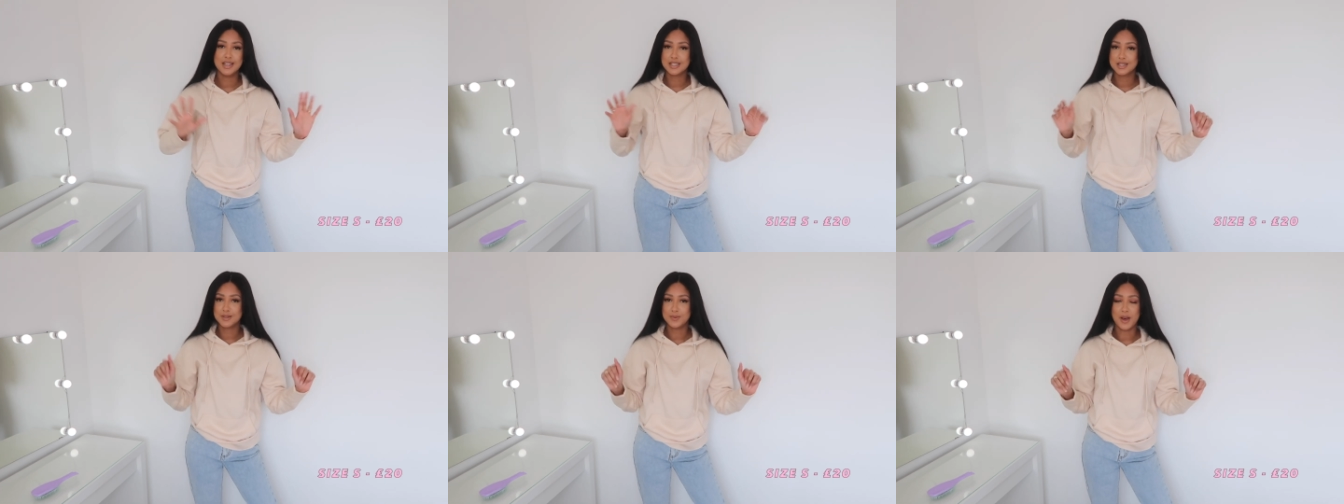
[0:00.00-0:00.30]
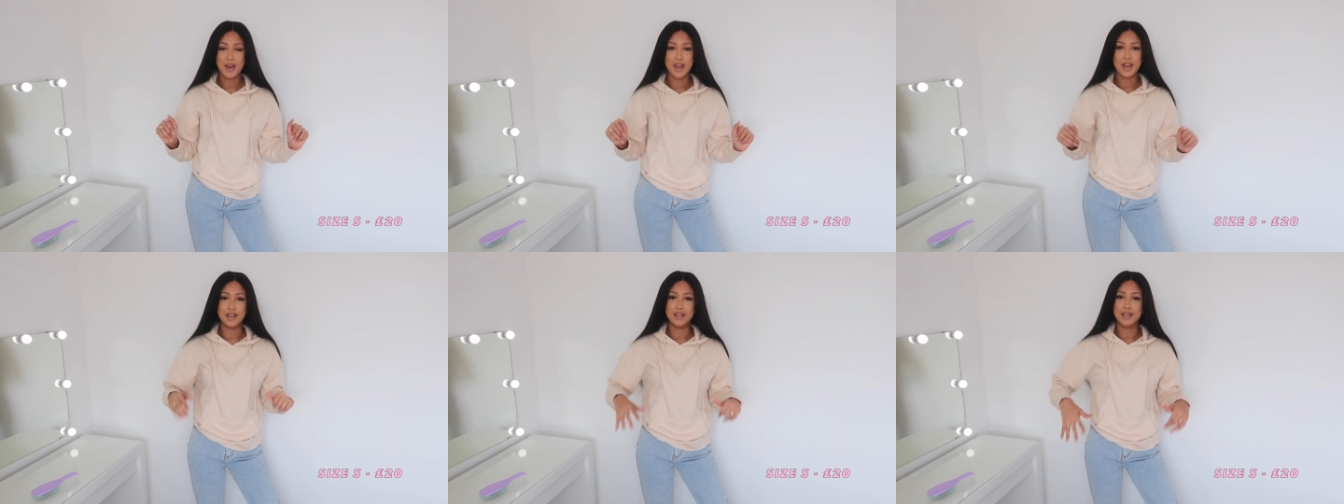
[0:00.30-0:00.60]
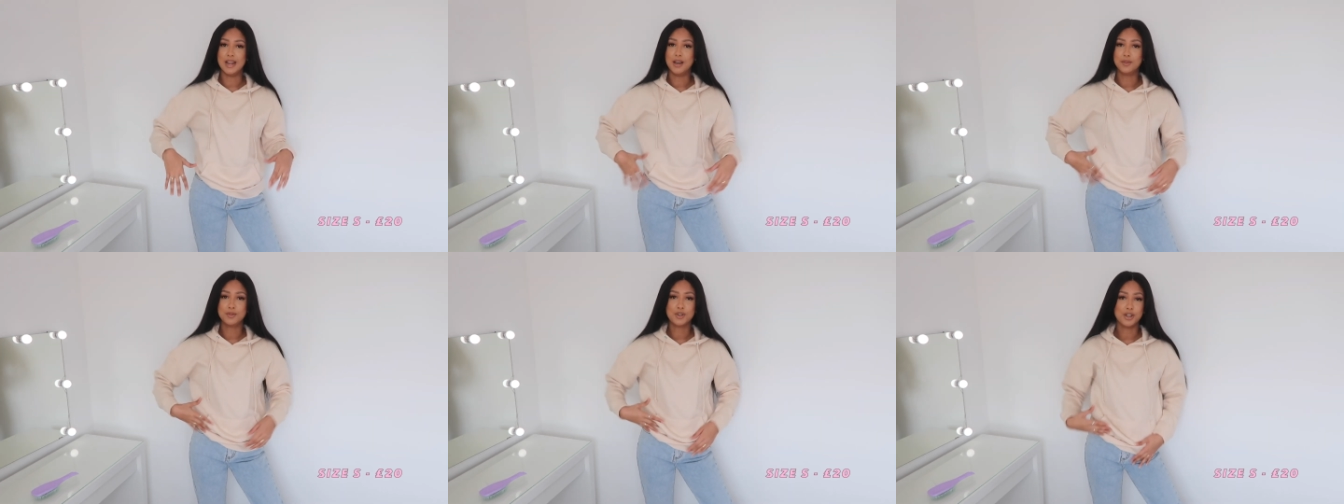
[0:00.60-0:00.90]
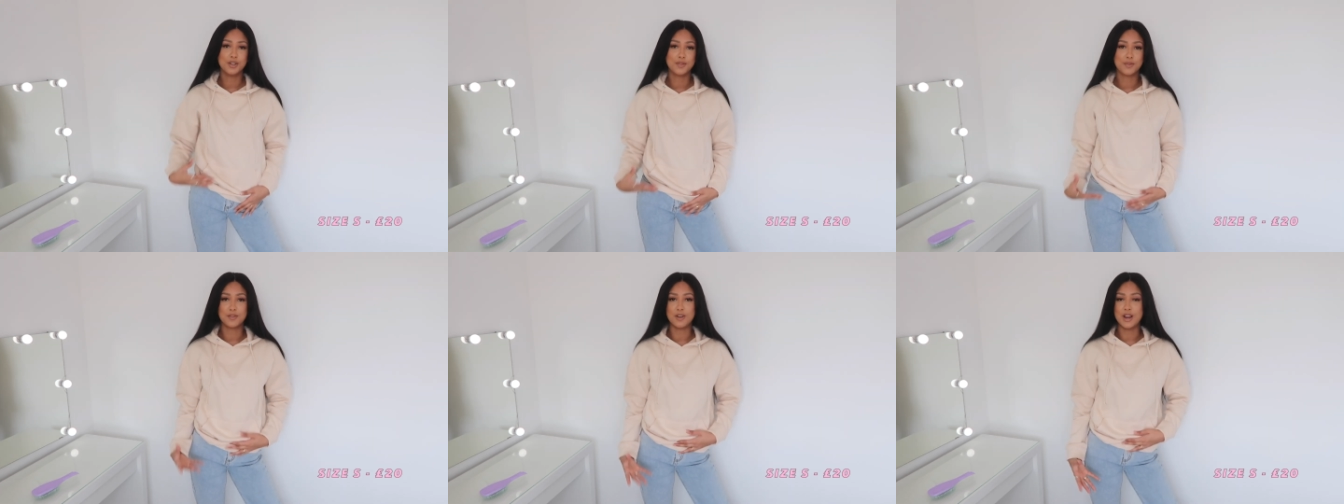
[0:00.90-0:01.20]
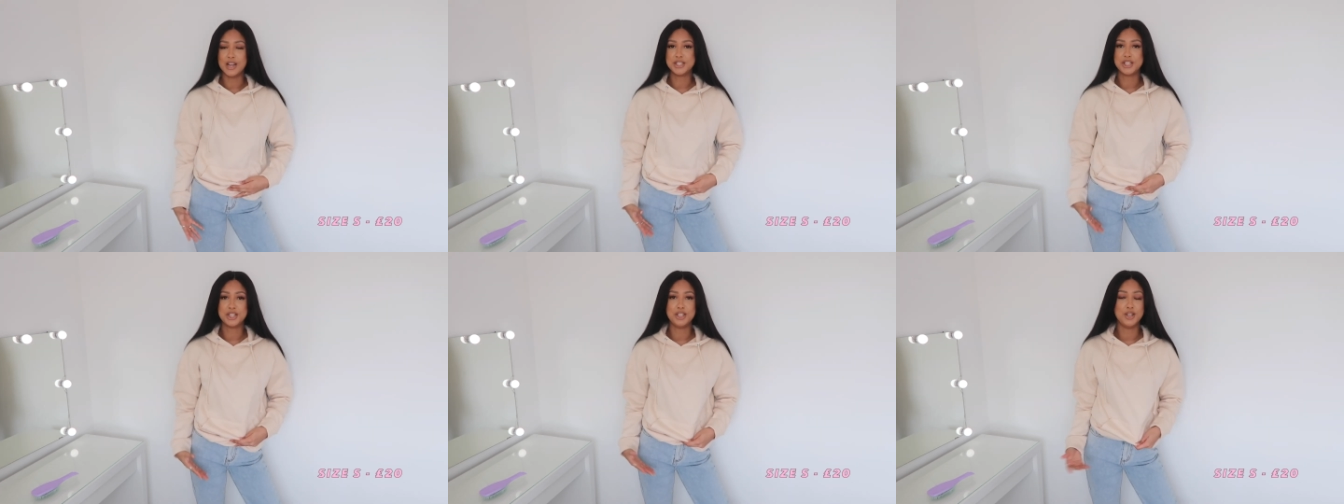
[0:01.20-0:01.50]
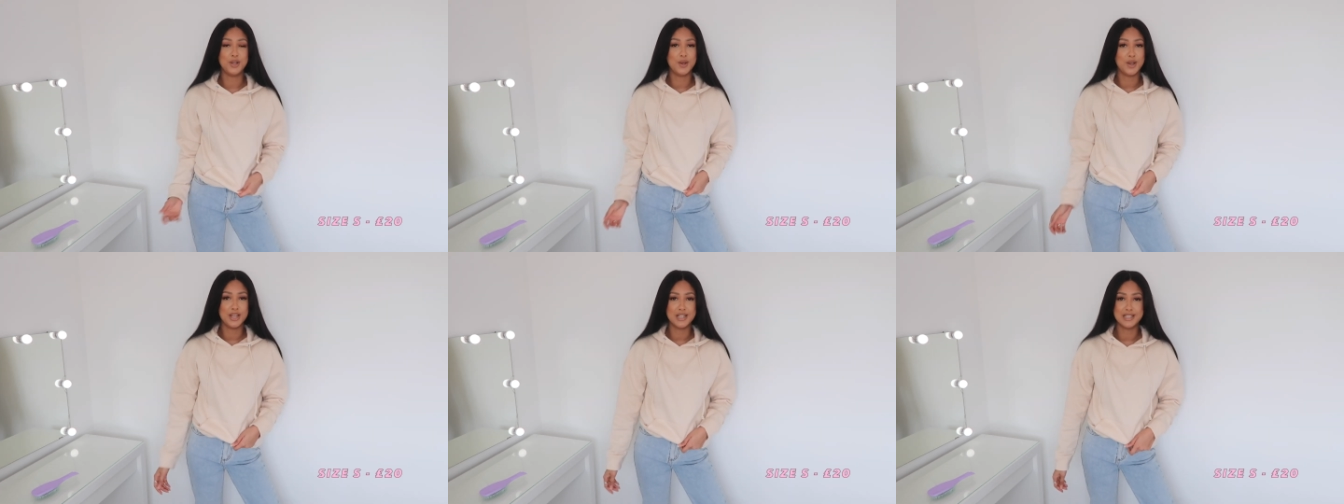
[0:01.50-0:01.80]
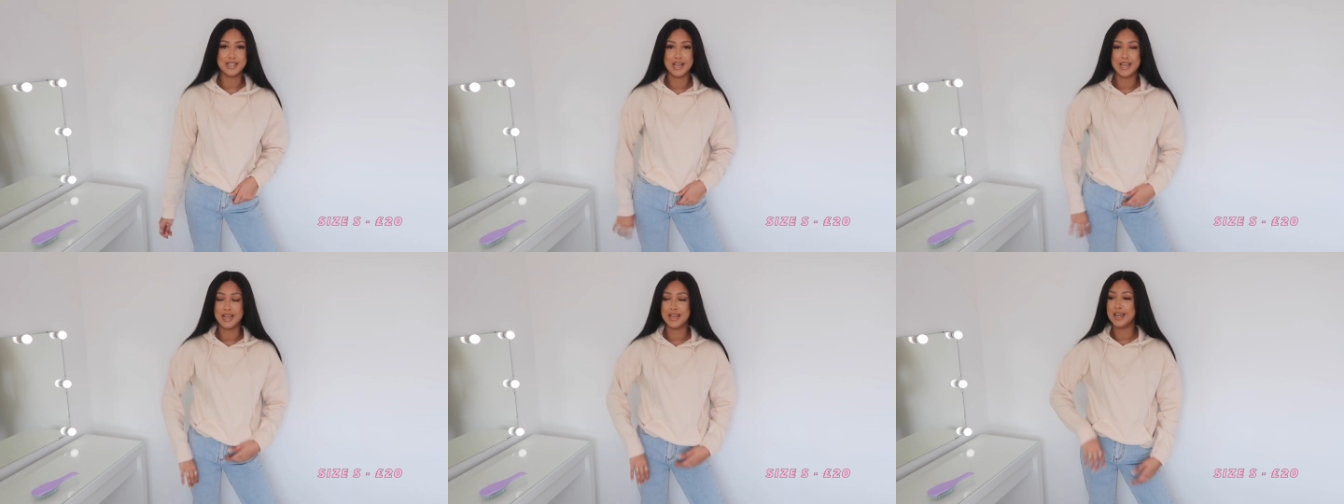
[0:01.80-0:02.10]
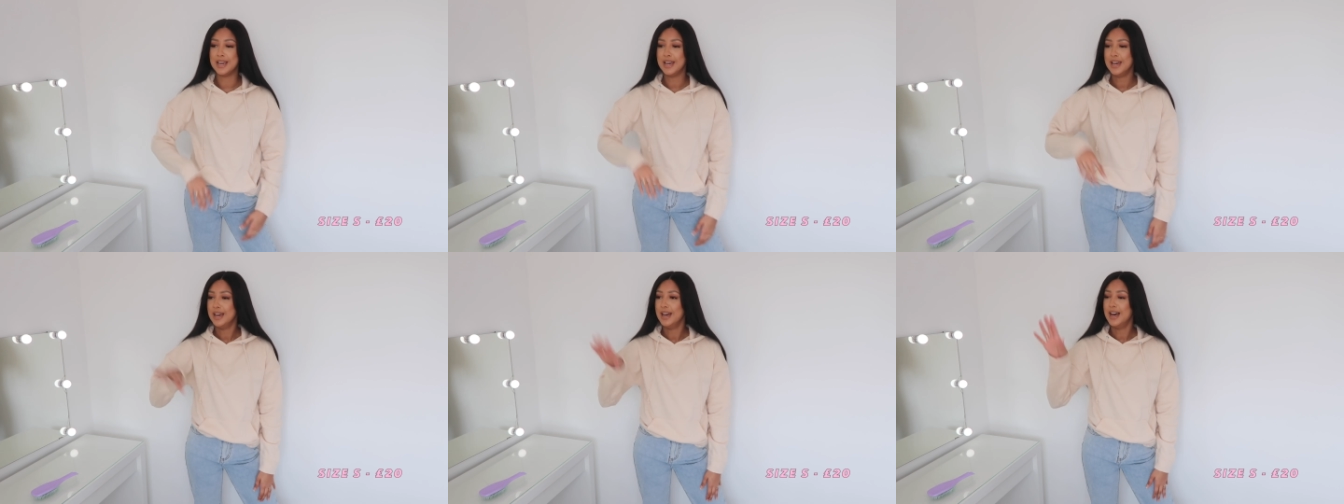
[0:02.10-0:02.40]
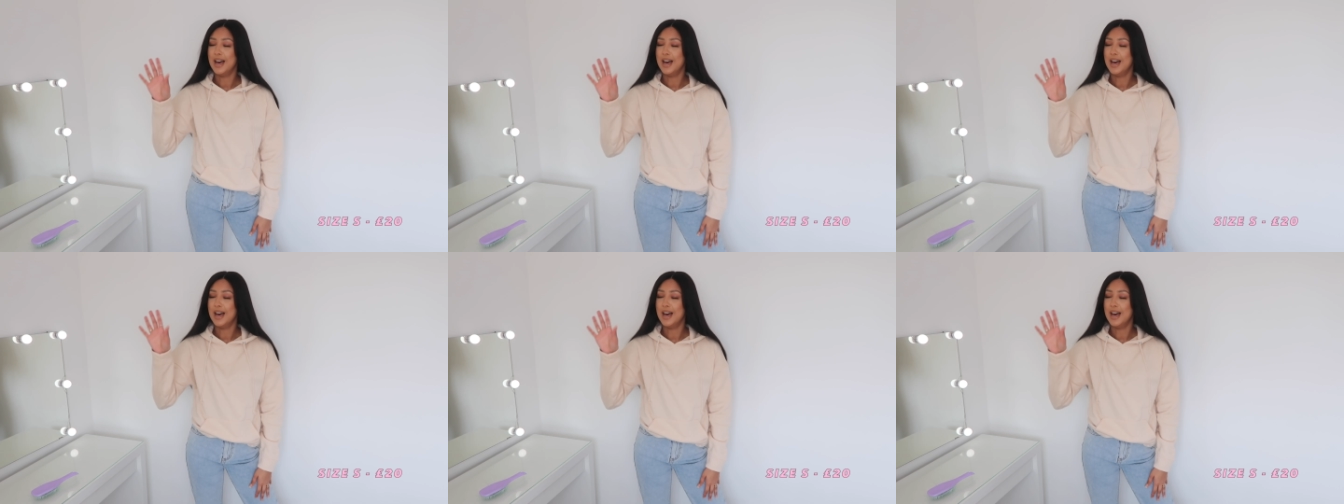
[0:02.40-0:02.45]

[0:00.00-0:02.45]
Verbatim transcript: it's fine. Now I've got a fresh new hoodie.